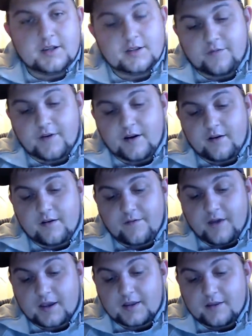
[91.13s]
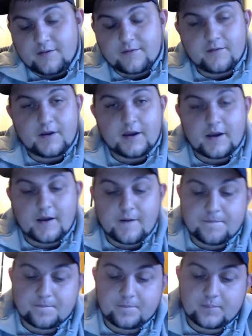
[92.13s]
It's very effective.
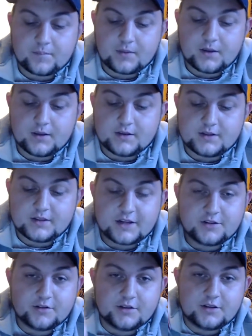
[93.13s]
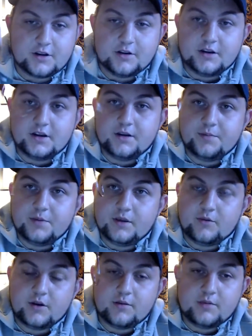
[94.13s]
It's actually turned into be
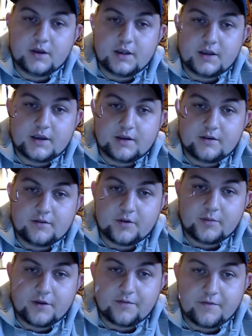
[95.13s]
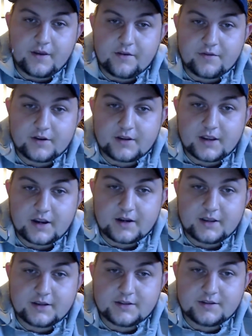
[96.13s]
one of my favorite
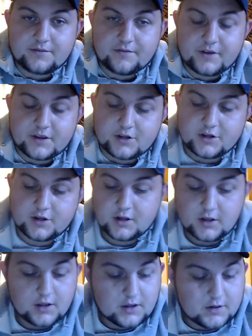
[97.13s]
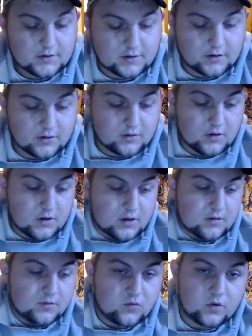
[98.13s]
techniques to fish. So
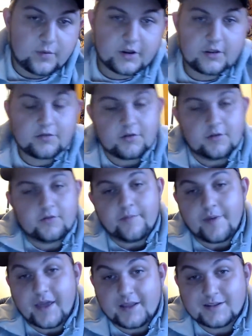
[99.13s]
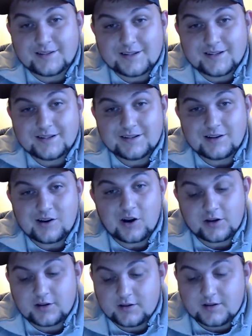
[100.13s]
what am I going to throw for baits
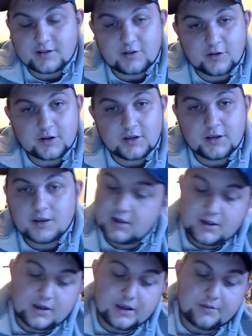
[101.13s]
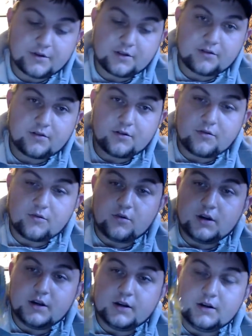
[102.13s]
onto this hook? I'm going to throw
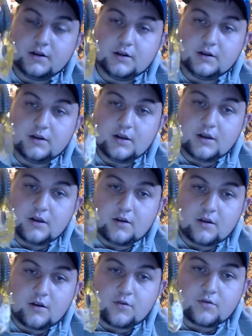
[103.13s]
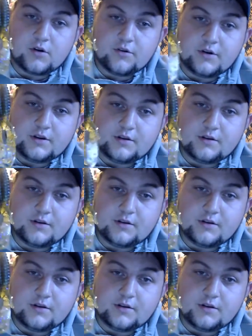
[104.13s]
one rodent.